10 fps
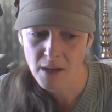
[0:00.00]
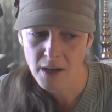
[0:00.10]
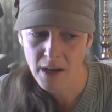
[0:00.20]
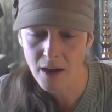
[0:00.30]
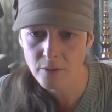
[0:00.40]

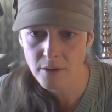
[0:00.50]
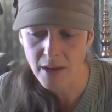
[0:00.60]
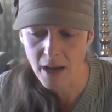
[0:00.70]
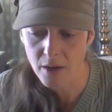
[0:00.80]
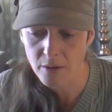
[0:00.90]
How
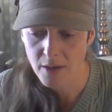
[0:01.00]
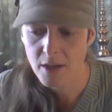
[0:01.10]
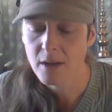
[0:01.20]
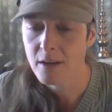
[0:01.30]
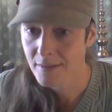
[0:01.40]
how well, I
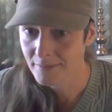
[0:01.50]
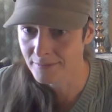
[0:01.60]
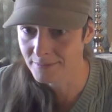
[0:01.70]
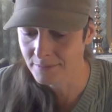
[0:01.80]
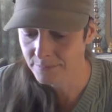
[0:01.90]

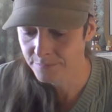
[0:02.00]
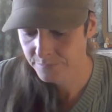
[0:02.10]
don't I know